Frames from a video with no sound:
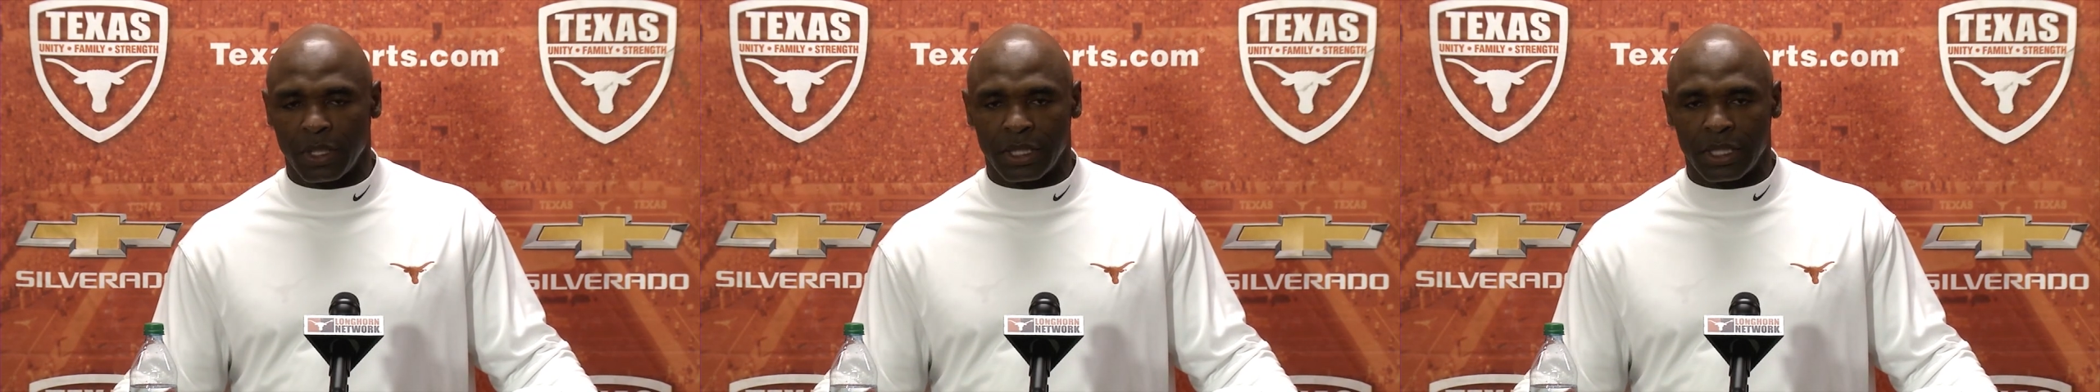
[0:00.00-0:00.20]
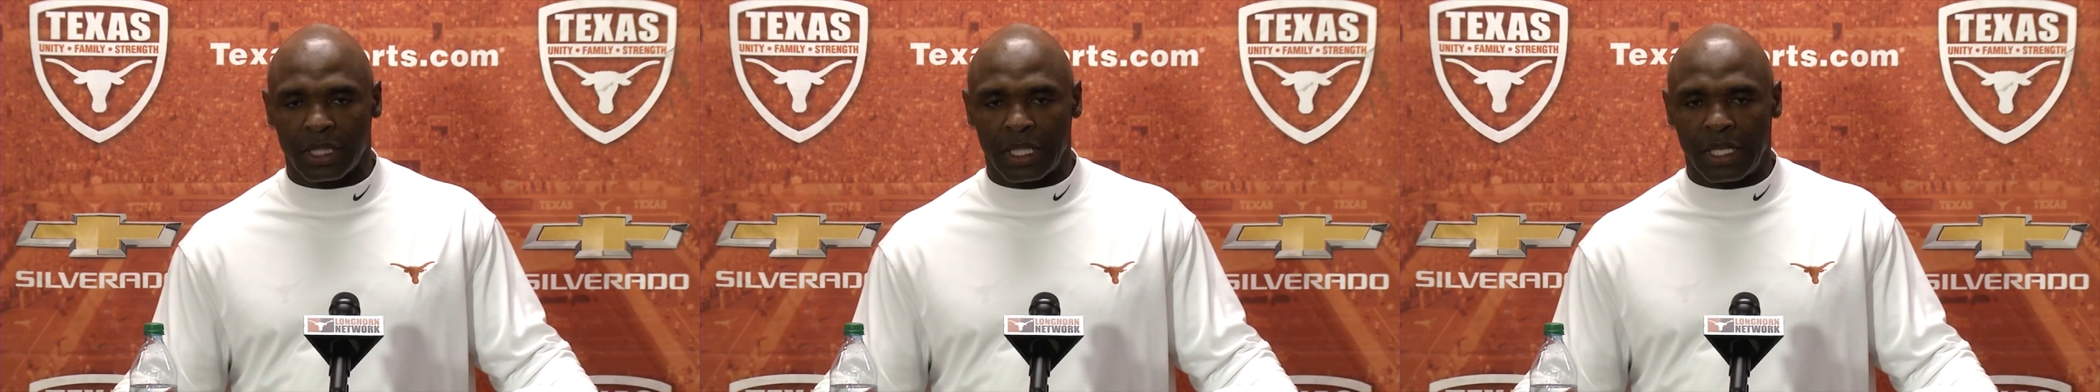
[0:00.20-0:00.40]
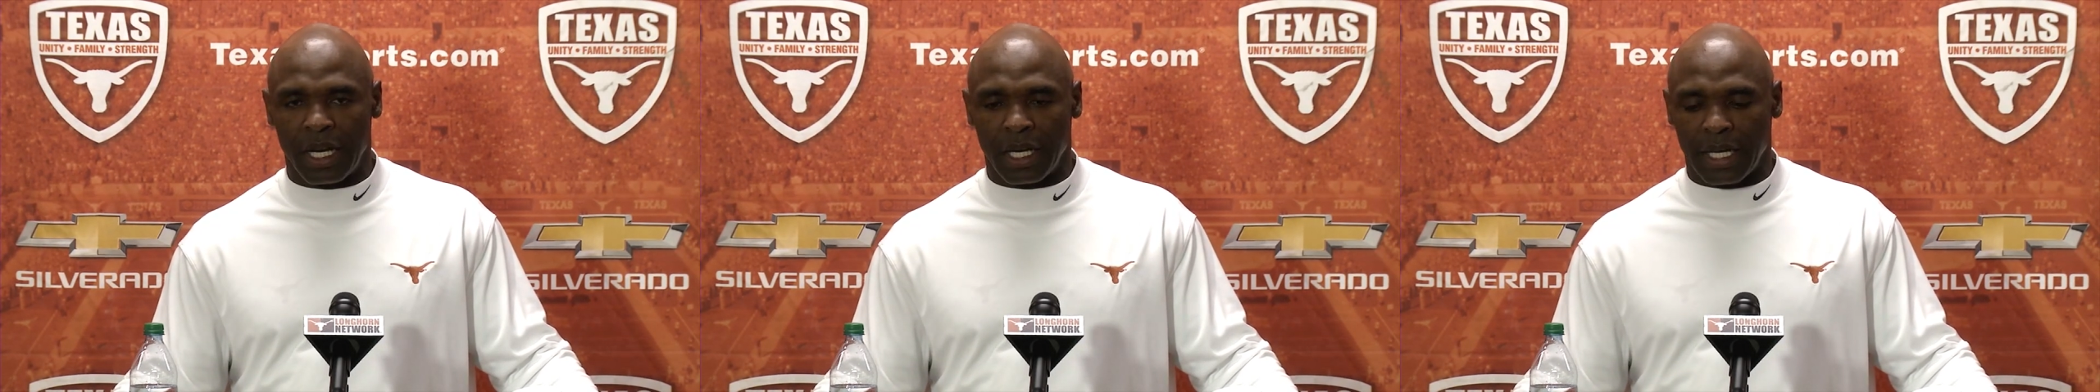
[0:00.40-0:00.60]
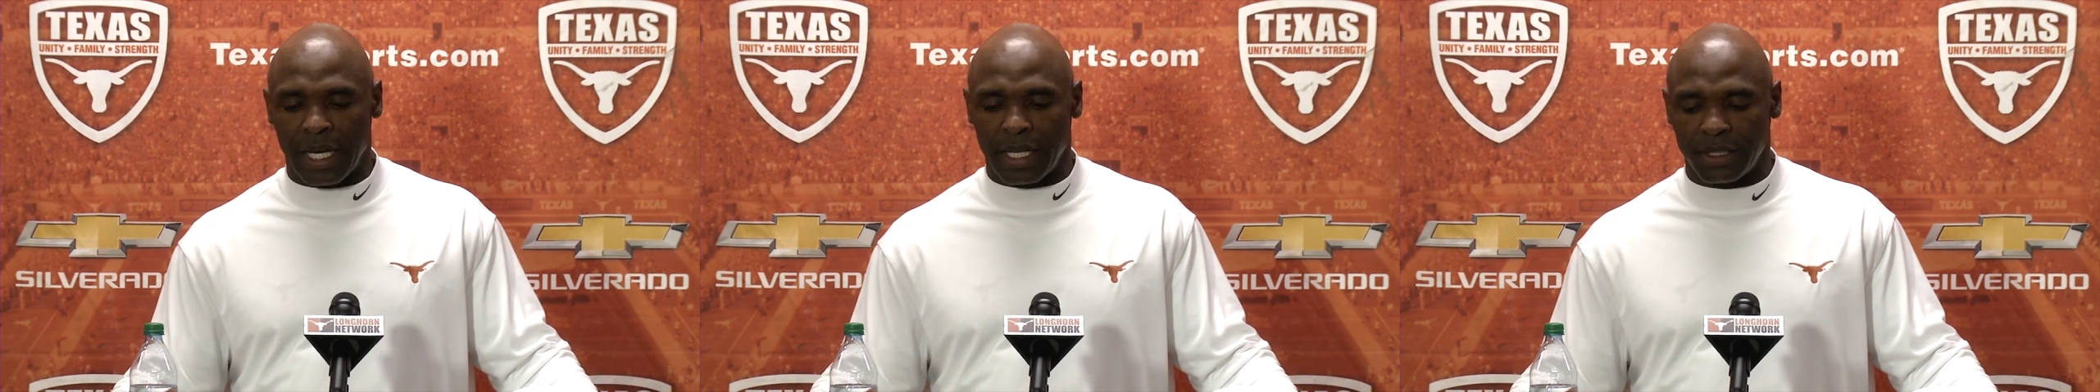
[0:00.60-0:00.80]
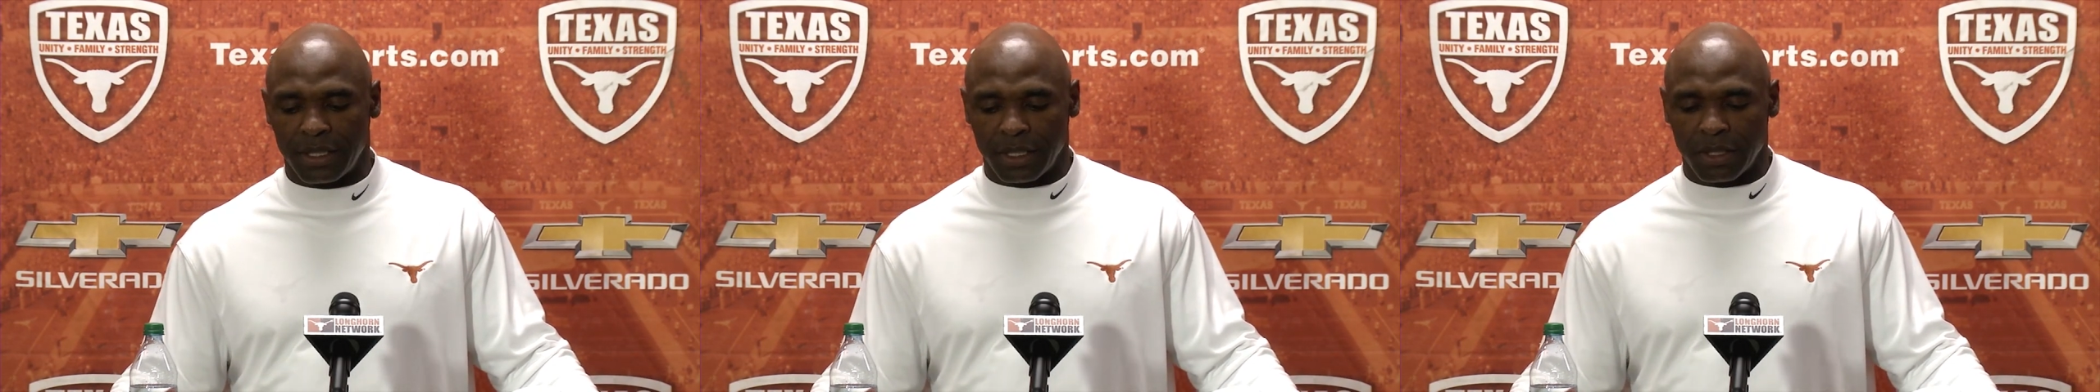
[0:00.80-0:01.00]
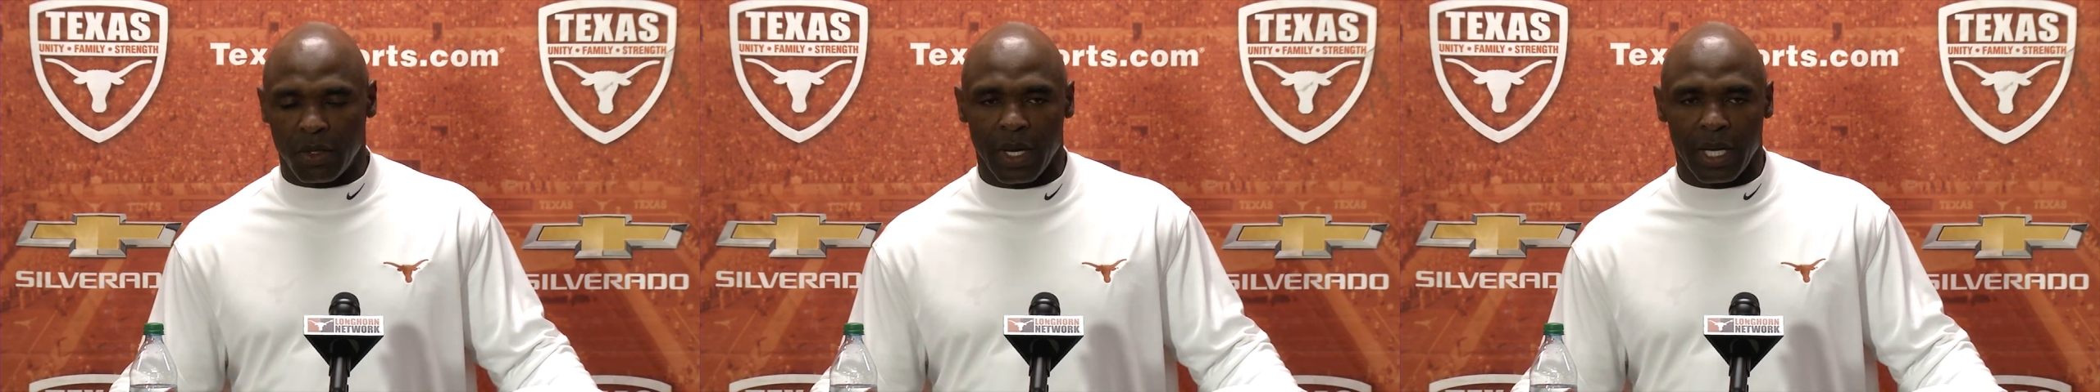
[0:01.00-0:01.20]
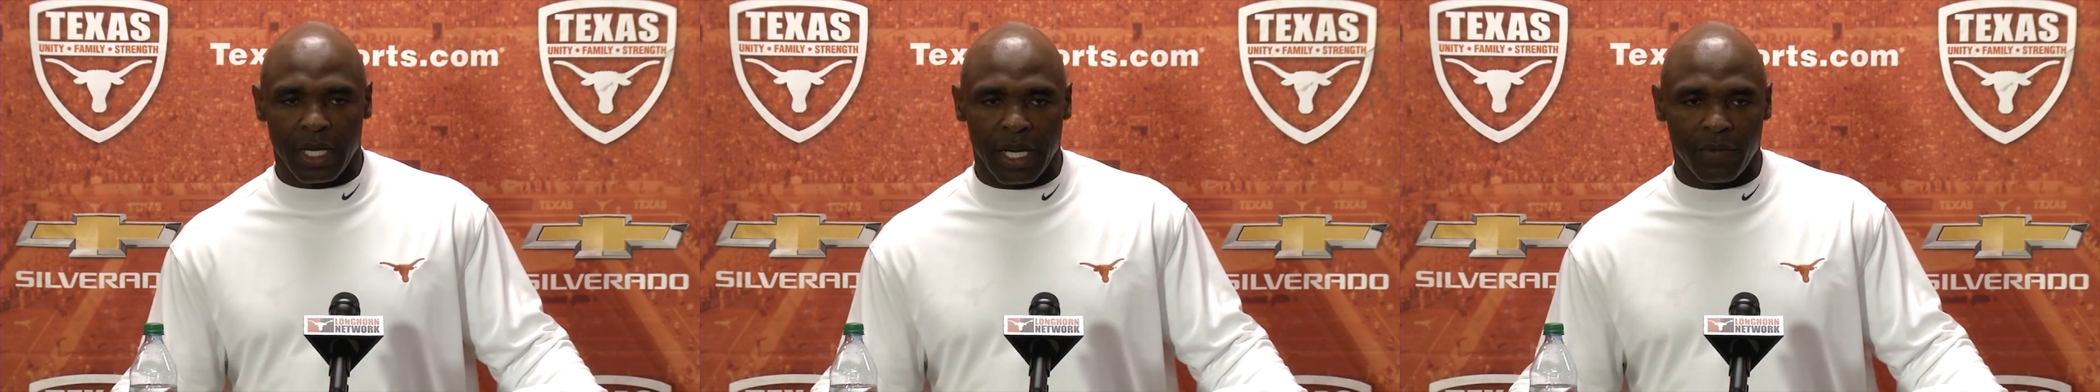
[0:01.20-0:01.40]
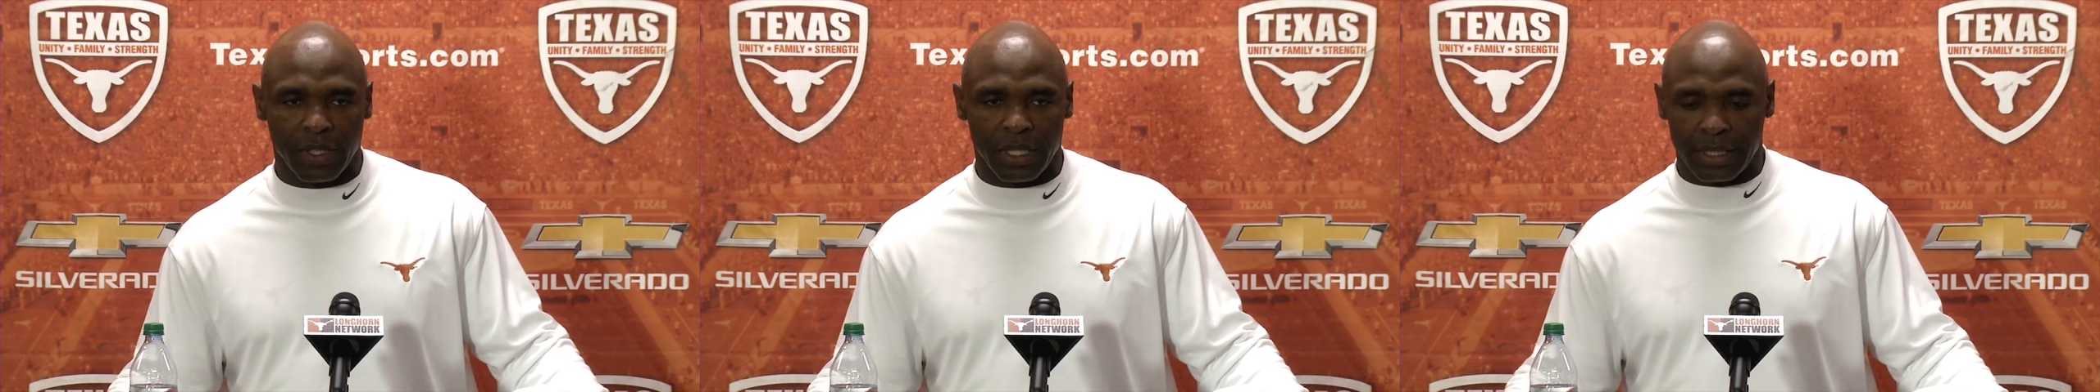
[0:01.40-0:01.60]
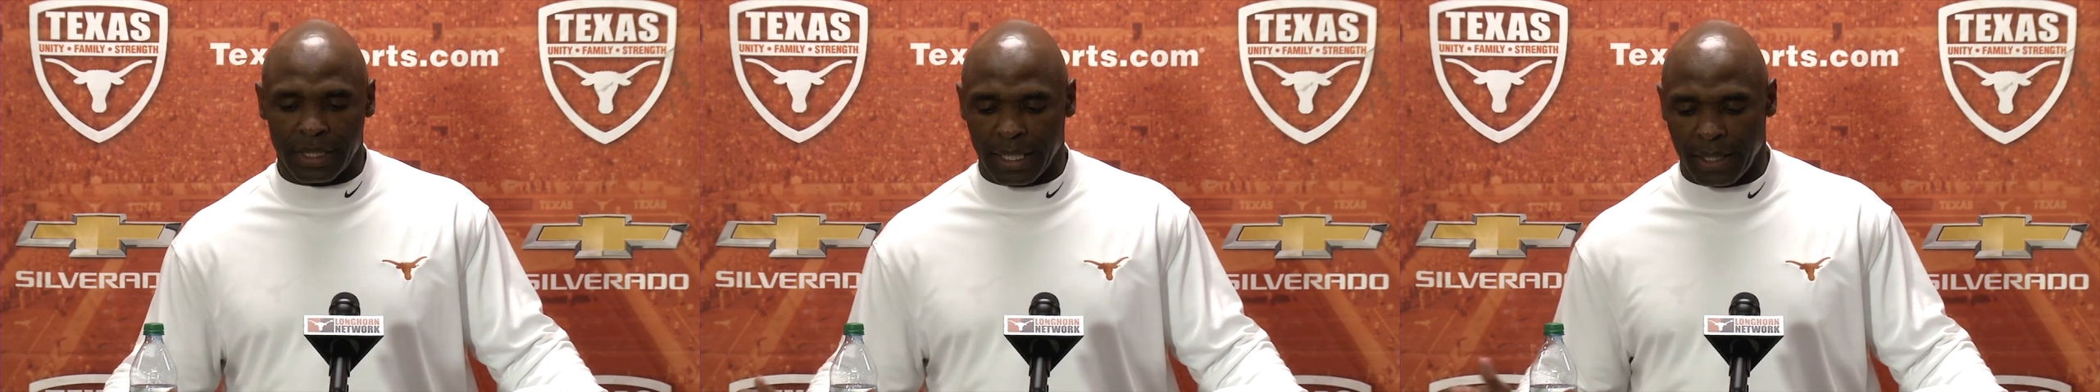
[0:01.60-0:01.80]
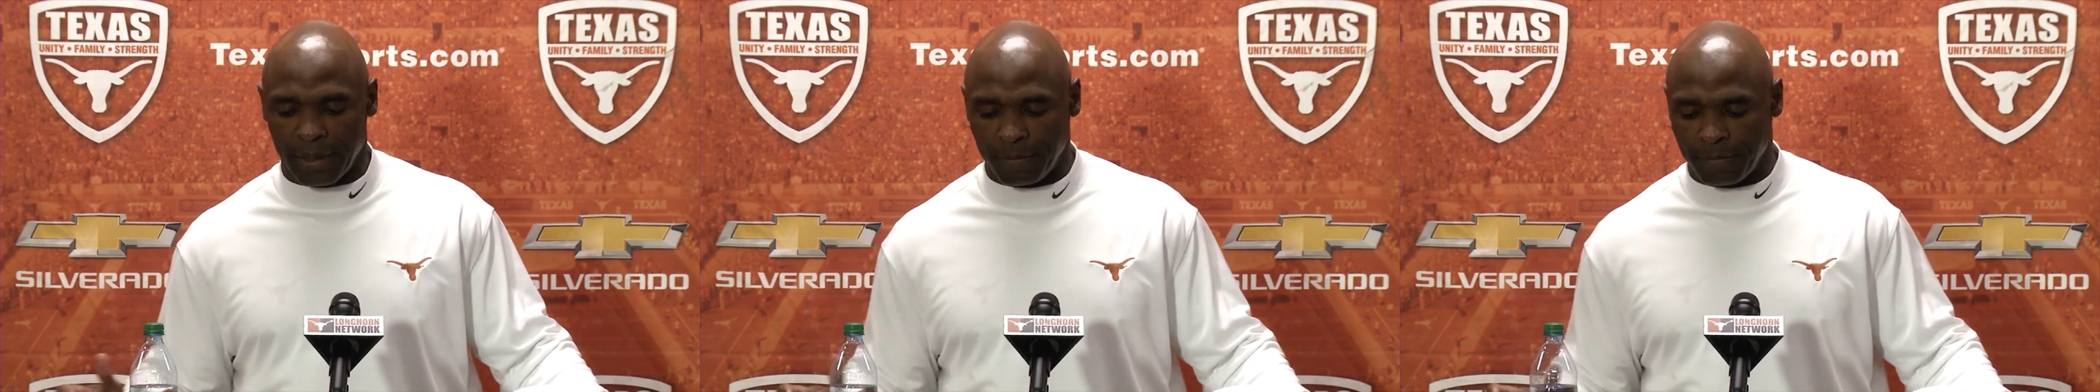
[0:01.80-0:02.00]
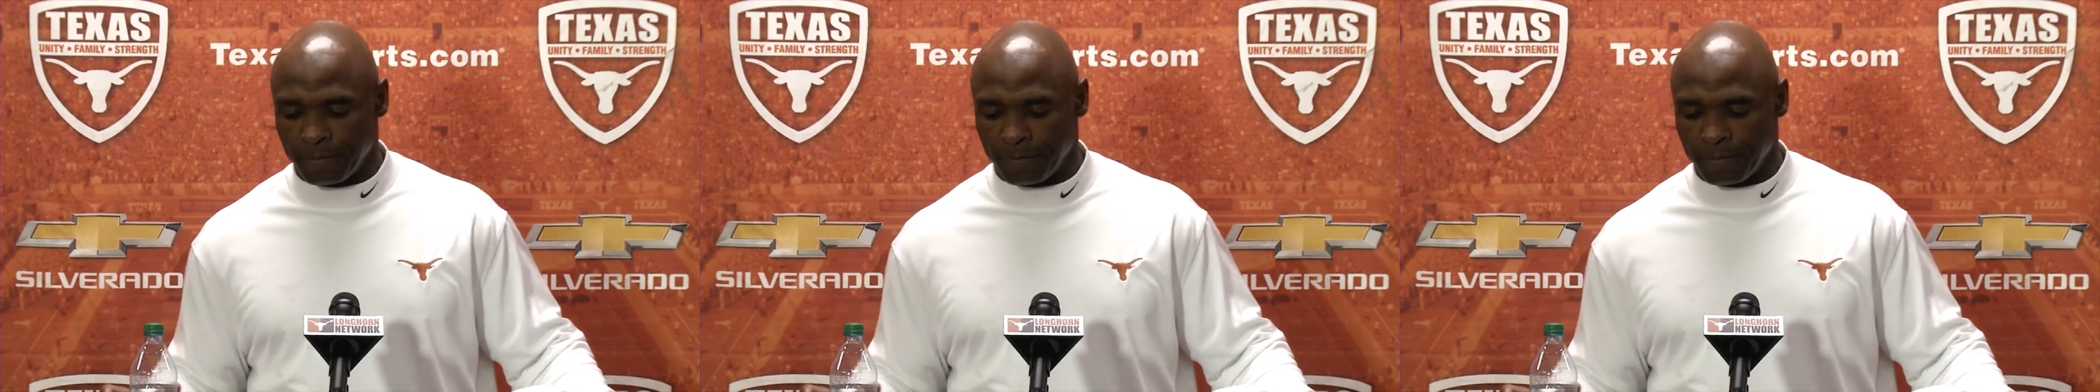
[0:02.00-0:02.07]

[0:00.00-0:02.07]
to just letting our guys just go out and have a good time.